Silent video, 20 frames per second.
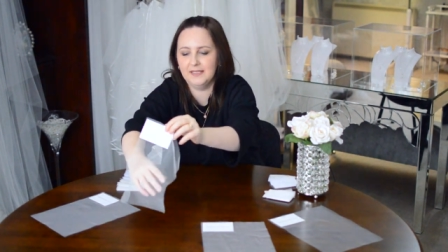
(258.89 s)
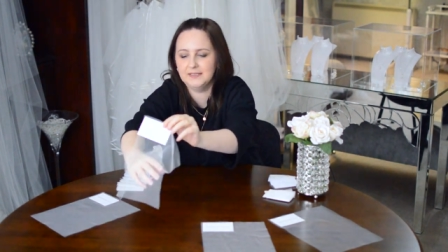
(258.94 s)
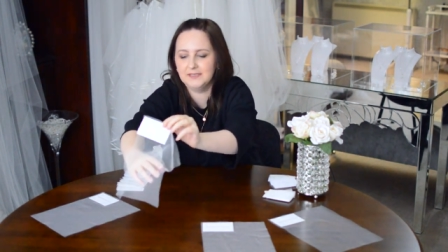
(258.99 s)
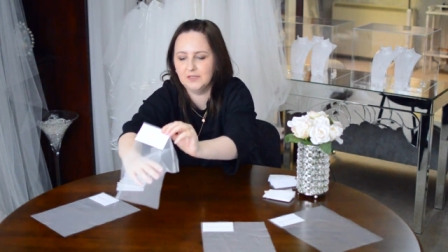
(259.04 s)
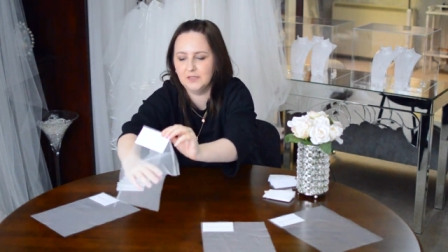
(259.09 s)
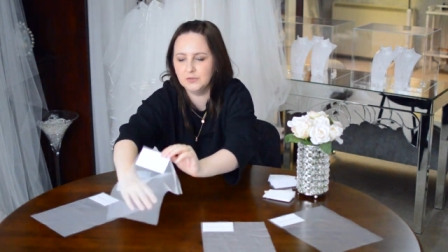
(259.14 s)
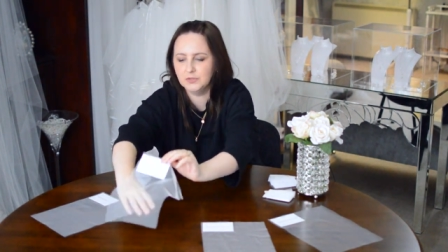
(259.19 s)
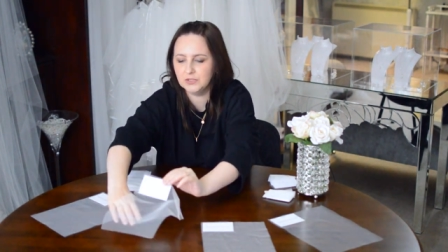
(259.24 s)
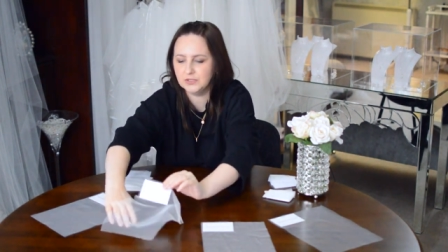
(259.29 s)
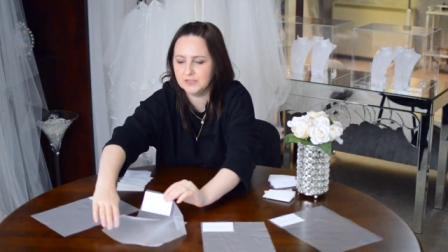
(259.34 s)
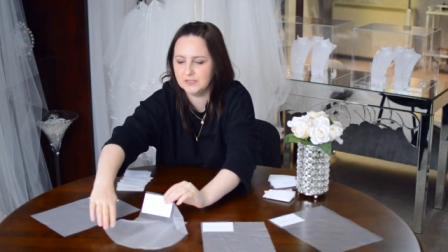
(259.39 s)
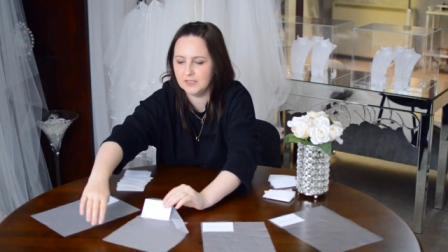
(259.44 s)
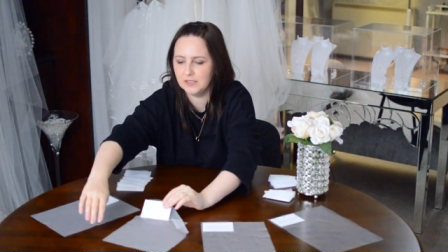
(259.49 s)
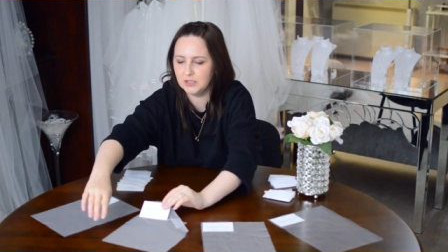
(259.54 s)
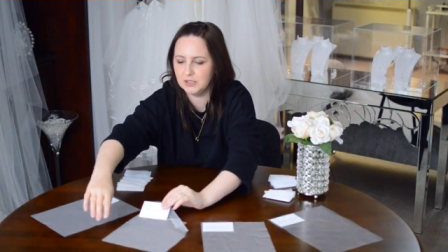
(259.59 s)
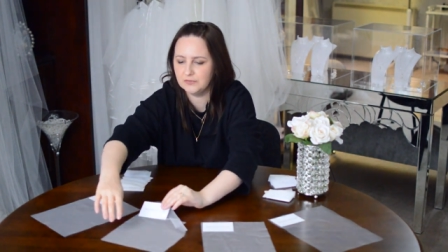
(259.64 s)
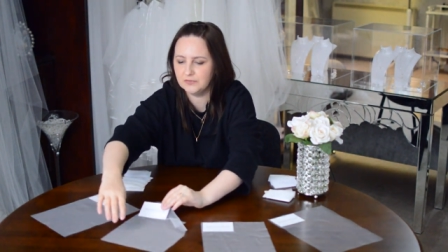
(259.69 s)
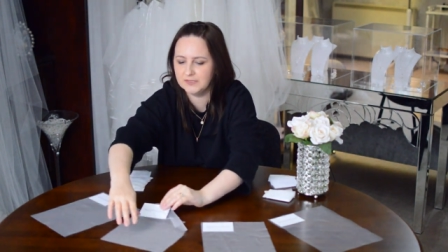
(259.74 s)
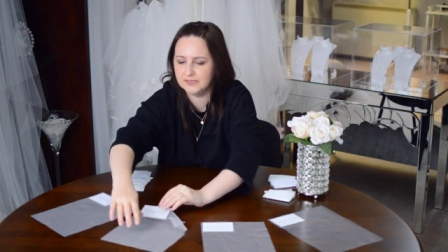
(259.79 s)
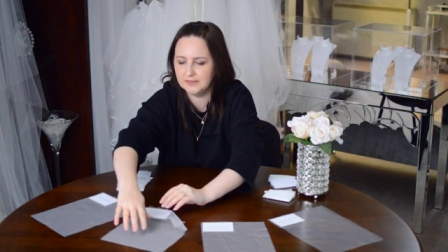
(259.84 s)
so just
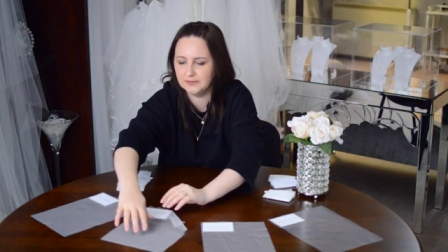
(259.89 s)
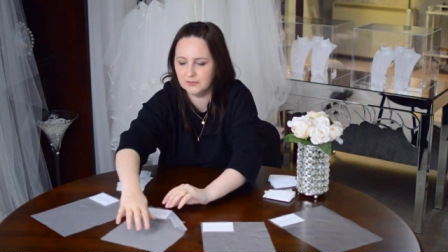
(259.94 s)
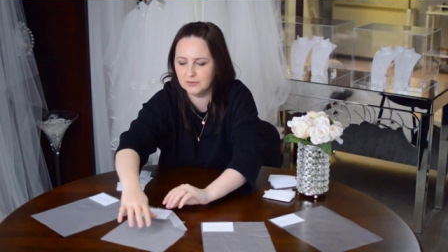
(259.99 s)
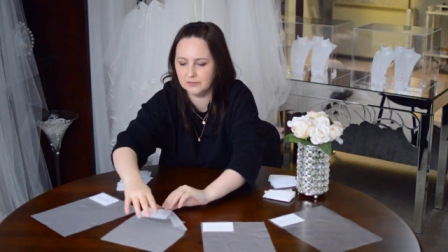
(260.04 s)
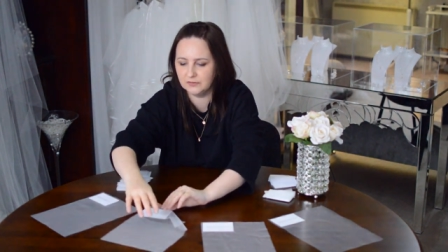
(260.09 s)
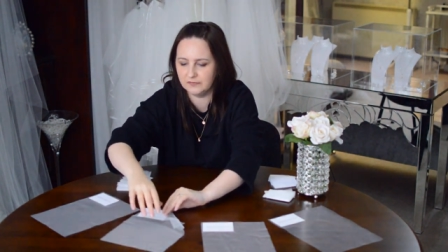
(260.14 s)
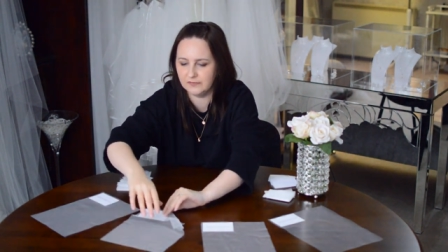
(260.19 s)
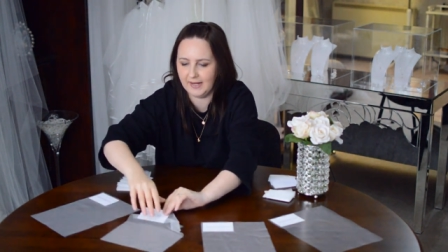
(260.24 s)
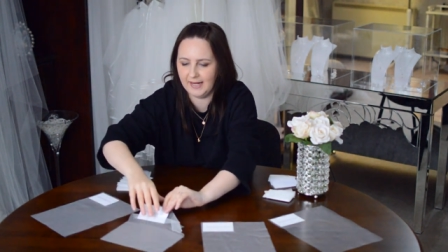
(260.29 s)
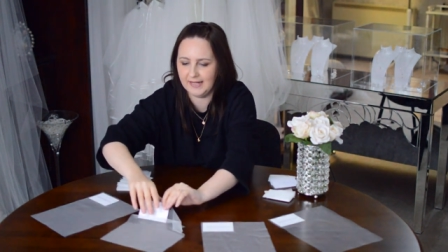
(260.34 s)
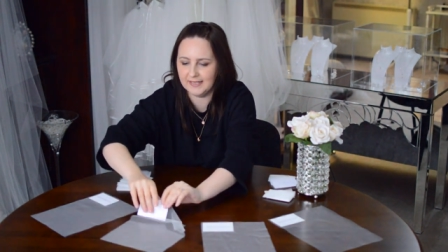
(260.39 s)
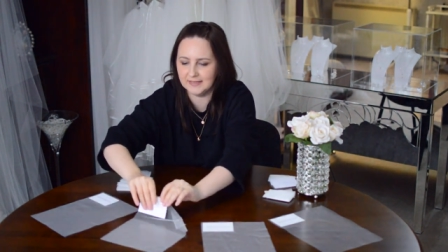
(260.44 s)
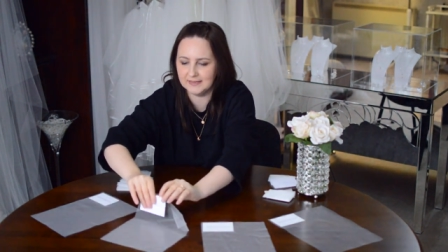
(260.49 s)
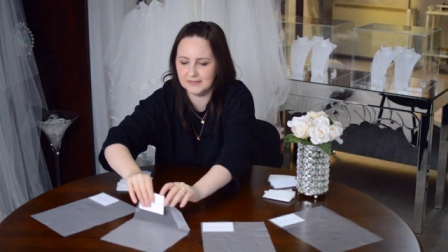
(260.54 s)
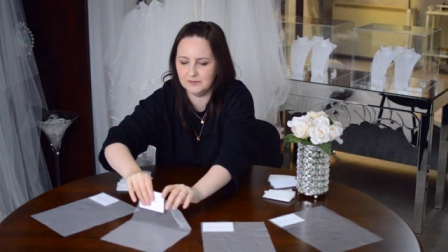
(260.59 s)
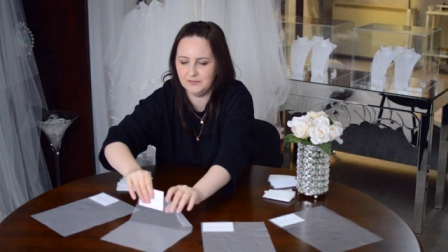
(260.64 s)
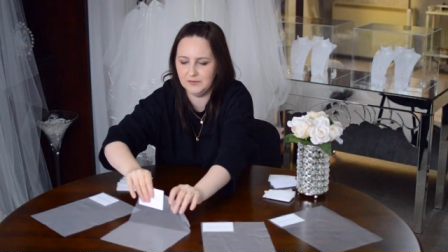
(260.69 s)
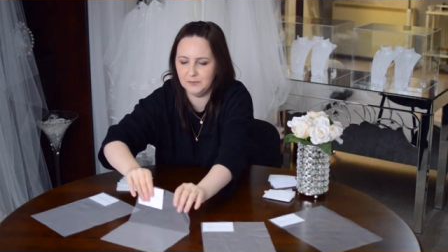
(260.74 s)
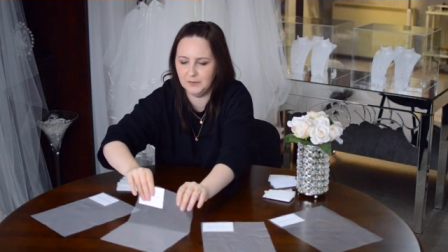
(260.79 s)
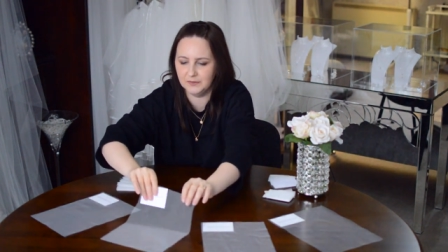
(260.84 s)
search for Silk Effect
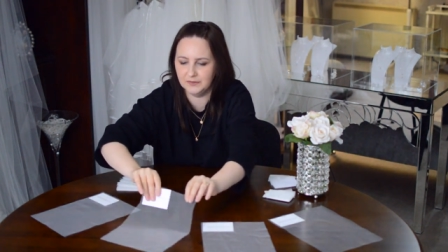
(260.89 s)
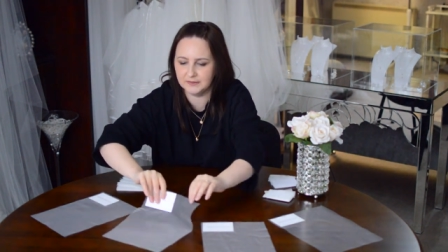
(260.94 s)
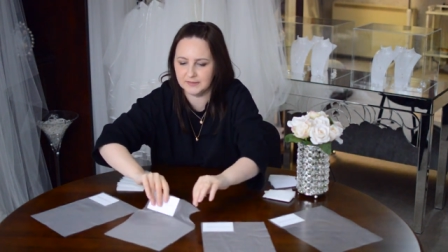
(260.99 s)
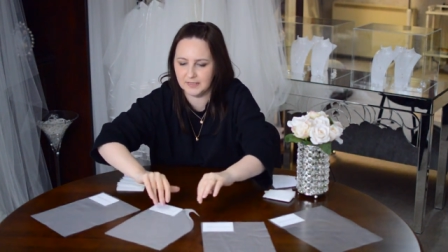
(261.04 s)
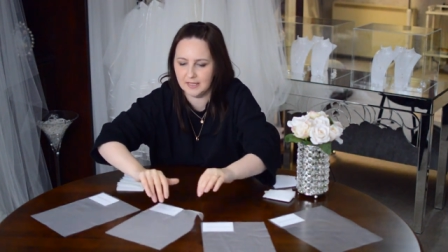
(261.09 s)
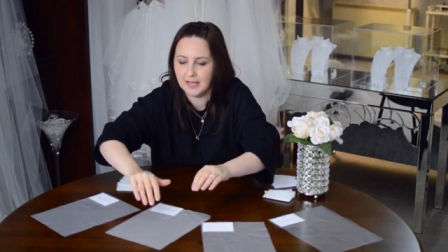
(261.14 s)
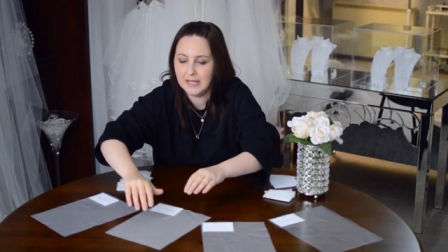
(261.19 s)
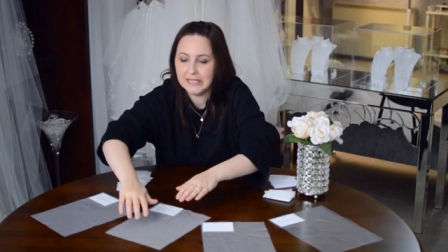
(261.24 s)
if you want